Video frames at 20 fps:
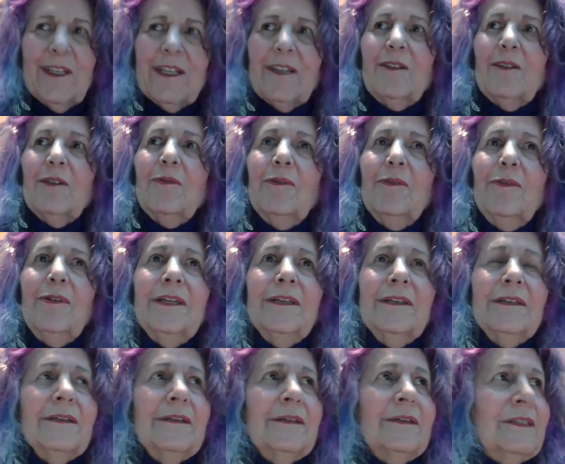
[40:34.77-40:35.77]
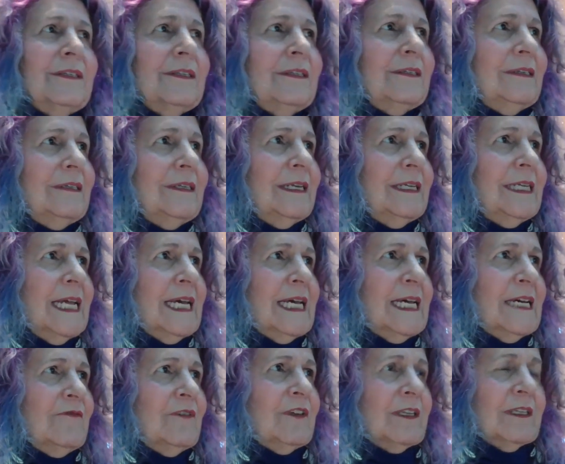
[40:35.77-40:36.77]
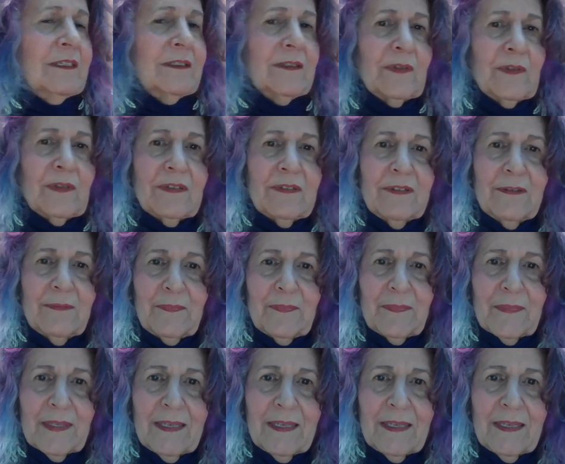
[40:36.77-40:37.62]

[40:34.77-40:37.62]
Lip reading: Victorian heaviness.